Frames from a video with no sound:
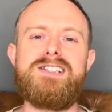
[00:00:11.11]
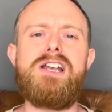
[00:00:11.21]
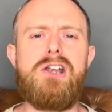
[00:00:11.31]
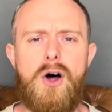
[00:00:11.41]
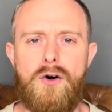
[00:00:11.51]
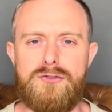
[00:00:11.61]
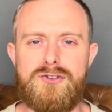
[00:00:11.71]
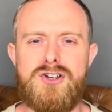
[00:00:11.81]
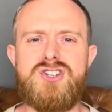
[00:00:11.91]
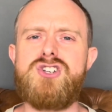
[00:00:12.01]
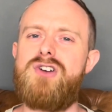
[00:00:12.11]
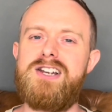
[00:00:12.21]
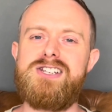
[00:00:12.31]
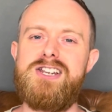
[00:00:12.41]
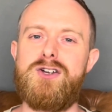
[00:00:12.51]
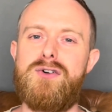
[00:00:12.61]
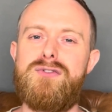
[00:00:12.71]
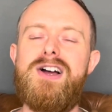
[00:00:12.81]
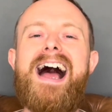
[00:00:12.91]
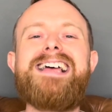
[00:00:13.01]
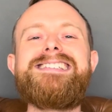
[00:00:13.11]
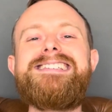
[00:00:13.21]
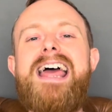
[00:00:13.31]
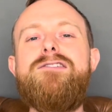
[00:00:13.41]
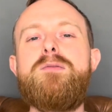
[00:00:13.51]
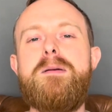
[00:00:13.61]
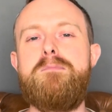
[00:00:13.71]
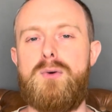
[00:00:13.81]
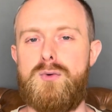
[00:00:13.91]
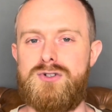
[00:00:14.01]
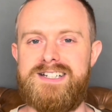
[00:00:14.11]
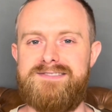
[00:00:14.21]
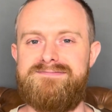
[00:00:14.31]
the loft, strangely enough, has never been boarded.